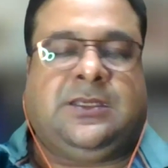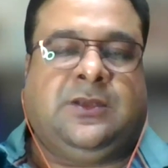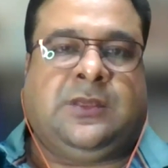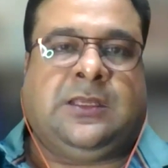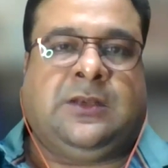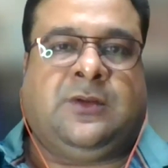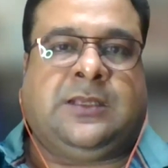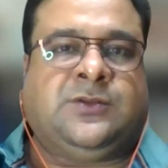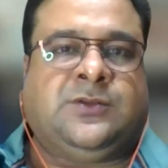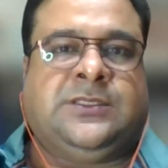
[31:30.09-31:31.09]
you can look
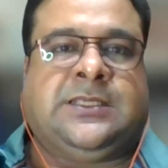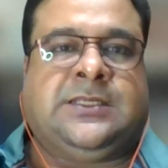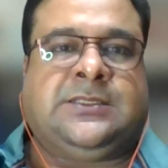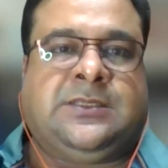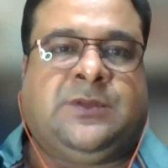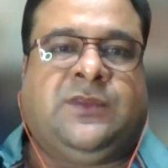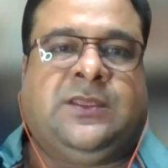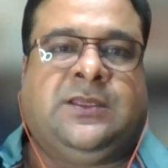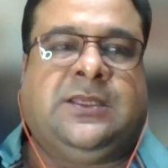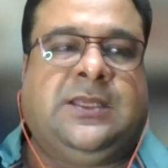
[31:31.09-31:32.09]
at so these are some of
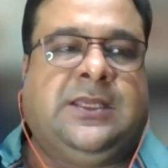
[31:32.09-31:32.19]
the